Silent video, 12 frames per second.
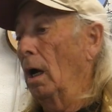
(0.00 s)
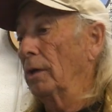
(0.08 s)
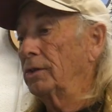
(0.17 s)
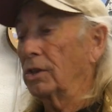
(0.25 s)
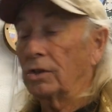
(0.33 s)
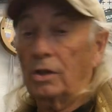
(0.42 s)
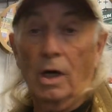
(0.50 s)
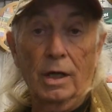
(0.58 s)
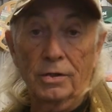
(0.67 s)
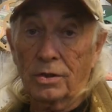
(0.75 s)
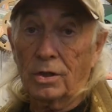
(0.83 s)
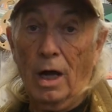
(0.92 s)
Just
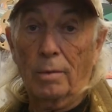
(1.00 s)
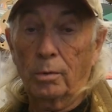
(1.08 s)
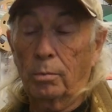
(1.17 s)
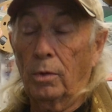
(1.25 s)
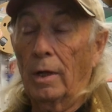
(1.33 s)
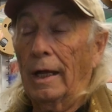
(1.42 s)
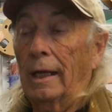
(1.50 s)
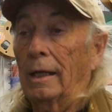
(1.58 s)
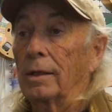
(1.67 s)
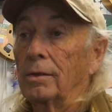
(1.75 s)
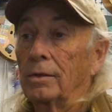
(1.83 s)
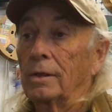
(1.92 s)
unstoppable.
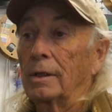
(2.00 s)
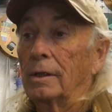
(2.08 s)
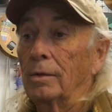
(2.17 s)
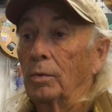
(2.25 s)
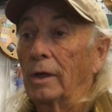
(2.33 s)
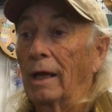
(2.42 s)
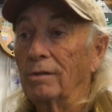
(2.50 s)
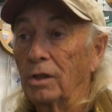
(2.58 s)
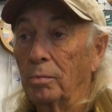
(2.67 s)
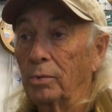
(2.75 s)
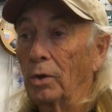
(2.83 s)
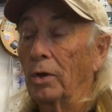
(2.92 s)
And uh, we gave it the
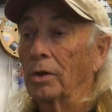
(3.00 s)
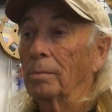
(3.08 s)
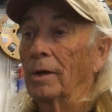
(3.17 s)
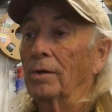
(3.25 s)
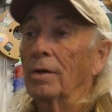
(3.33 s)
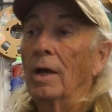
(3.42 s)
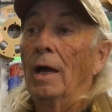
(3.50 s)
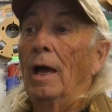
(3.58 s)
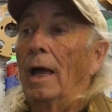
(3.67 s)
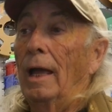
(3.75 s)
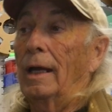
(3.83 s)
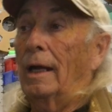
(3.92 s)
Employee of the Month.
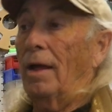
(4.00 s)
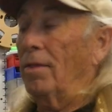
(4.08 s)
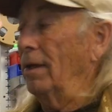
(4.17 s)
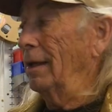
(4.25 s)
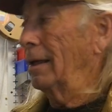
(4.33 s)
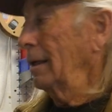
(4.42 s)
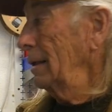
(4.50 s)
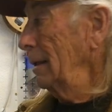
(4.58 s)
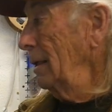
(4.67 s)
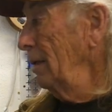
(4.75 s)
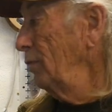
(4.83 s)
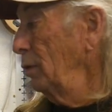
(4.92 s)
And I think
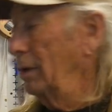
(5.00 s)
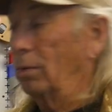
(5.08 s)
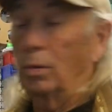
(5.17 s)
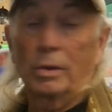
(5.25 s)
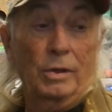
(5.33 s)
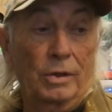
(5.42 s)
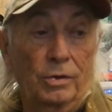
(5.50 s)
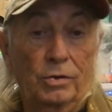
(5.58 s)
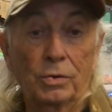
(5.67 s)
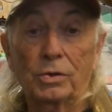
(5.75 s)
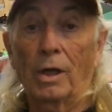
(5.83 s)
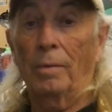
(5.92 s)
uh, if we were going to
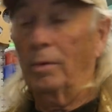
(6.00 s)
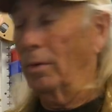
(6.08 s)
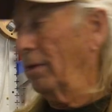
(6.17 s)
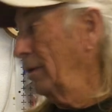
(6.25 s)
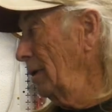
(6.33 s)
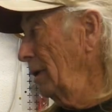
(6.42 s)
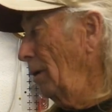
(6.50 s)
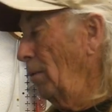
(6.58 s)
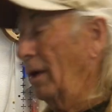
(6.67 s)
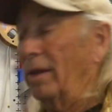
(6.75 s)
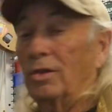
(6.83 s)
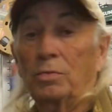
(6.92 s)
do something with uh,
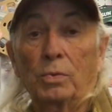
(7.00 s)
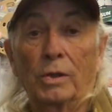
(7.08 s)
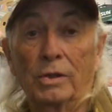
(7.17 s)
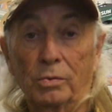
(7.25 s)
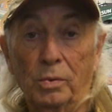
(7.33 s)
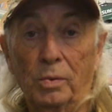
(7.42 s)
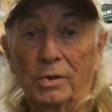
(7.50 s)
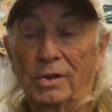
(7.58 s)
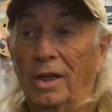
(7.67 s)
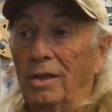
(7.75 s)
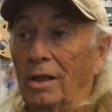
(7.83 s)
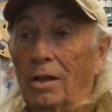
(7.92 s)
one of these printers, we would
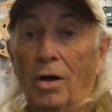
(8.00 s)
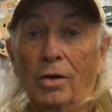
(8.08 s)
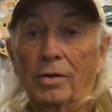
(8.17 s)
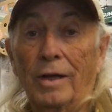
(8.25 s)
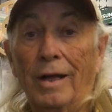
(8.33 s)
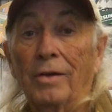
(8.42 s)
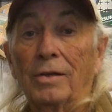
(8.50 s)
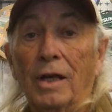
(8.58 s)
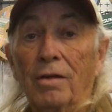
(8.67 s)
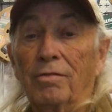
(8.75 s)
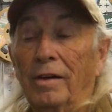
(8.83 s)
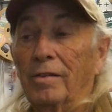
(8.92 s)
say the Longer
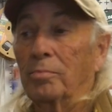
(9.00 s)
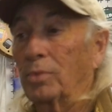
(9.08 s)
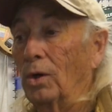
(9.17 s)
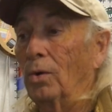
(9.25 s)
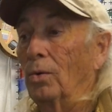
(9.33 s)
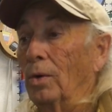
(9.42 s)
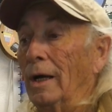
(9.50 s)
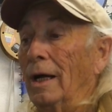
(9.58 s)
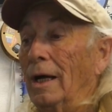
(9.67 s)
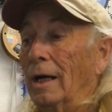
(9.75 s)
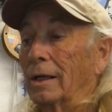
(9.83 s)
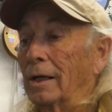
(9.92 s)
LK5 Pro
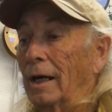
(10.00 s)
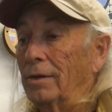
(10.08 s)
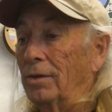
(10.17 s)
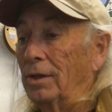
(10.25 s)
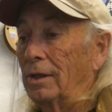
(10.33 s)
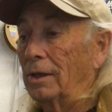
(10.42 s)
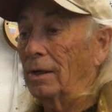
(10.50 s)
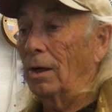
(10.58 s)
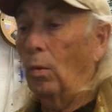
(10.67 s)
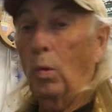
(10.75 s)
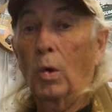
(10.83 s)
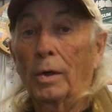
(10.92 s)
got the uh,
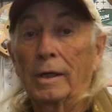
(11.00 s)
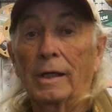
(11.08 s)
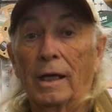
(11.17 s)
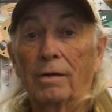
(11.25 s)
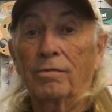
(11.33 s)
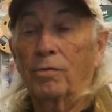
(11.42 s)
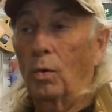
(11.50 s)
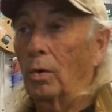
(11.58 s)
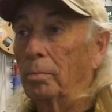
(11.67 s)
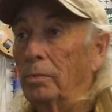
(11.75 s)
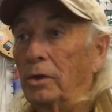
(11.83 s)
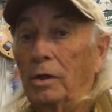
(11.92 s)
award again
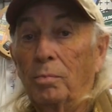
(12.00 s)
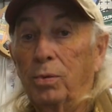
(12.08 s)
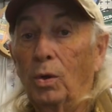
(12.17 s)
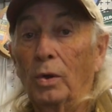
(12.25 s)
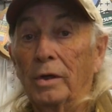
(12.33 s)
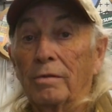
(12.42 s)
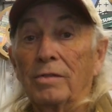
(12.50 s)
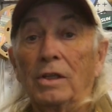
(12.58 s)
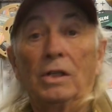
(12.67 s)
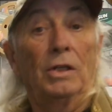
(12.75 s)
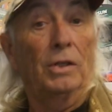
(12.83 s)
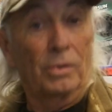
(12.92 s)
for the Employee of the
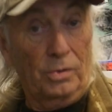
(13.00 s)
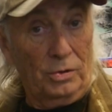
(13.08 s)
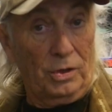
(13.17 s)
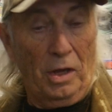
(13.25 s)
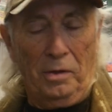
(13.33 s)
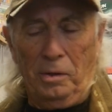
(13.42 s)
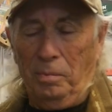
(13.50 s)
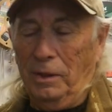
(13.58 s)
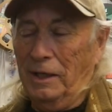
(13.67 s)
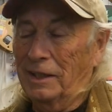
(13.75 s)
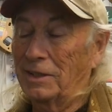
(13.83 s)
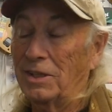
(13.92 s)
Year or something
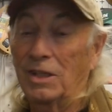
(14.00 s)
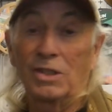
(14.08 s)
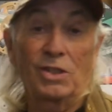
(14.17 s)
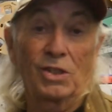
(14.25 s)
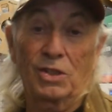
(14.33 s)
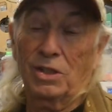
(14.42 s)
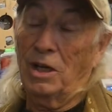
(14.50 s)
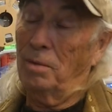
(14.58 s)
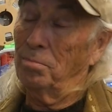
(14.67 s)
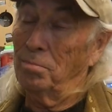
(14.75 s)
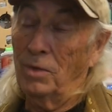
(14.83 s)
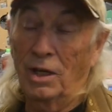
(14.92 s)
because it just
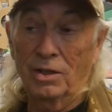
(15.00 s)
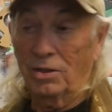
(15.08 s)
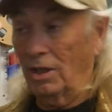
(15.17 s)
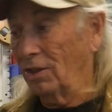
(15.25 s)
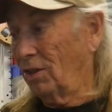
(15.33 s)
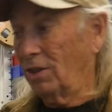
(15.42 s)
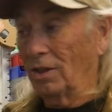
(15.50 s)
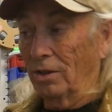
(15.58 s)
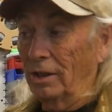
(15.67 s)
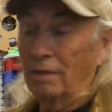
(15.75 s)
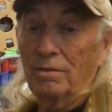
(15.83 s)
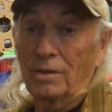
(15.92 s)
kept, it's, it's still,
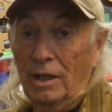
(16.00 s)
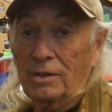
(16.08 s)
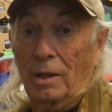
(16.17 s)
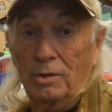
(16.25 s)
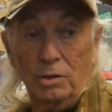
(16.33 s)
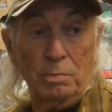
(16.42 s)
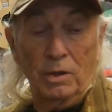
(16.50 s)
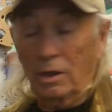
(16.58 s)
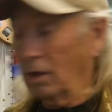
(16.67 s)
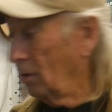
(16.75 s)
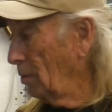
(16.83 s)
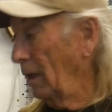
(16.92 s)
even as I speak
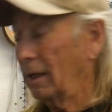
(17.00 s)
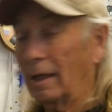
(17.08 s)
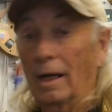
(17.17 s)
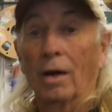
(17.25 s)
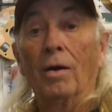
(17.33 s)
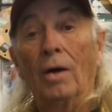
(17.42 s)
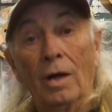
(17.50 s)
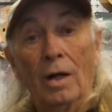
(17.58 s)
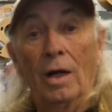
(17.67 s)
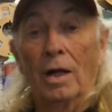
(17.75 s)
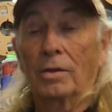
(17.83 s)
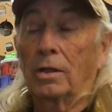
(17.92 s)
here right now,
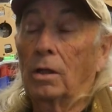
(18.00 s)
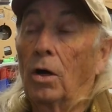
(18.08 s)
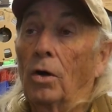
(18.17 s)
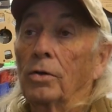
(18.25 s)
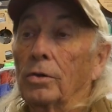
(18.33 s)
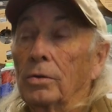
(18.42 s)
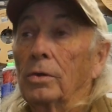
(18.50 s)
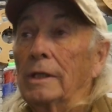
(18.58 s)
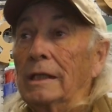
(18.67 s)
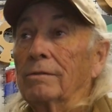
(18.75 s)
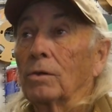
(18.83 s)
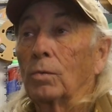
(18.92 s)
the longer
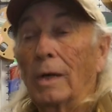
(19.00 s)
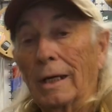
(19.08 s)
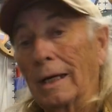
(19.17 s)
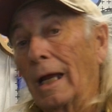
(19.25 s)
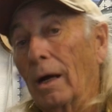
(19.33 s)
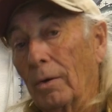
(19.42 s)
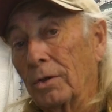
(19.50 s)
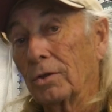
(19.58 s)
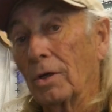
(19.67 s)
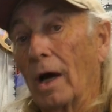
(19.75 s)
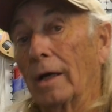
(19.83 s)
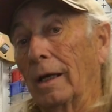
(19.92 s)
even right now is
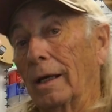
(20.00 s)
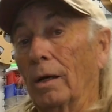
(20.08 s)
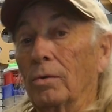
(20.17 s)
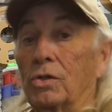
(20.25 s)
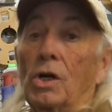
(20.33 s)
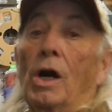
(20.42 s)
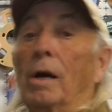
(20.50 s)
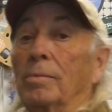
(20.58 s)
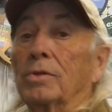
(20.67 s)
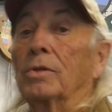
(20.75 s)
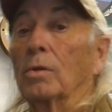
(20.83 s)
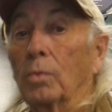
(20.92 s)
knocking out
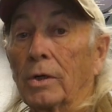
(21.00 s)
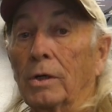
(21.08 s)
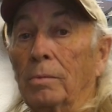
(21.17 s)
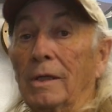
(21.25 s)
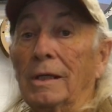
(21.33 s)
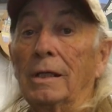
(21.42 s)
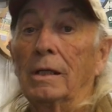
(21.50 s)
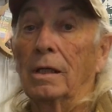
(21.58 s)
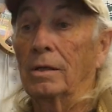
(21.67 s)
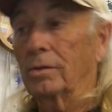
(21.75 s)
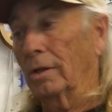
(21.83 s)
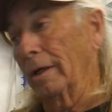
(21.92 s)
jobs that we're going to be needing
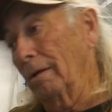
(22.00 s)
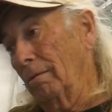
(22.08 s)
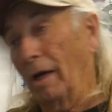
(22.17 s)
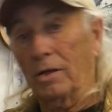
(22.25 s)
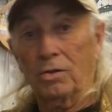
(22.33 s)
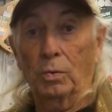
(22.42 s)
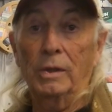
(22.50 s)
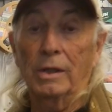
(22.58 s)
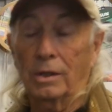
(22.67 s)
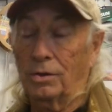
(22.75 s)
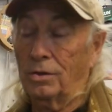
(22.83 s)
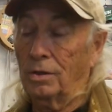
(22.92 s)
until like next
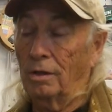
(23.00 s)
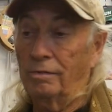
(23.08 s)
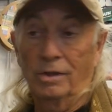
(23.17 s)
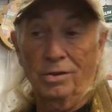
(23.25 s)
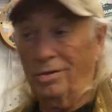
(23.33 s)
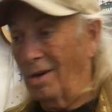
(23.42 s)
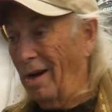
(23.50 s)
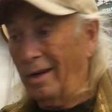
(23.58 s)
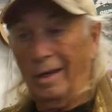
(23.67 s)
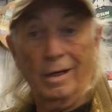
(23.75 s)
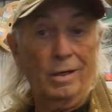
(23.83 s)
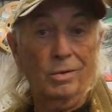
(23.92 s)
week and stuff and it's
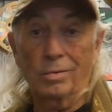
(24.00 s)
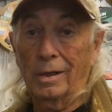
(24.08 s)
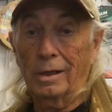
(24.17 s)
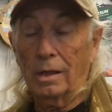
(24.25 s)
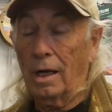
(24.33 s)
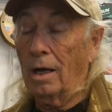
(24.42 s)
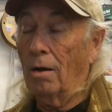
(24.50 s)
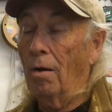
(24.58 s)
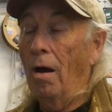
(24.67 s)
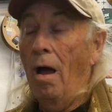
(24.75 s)
knocking it out right now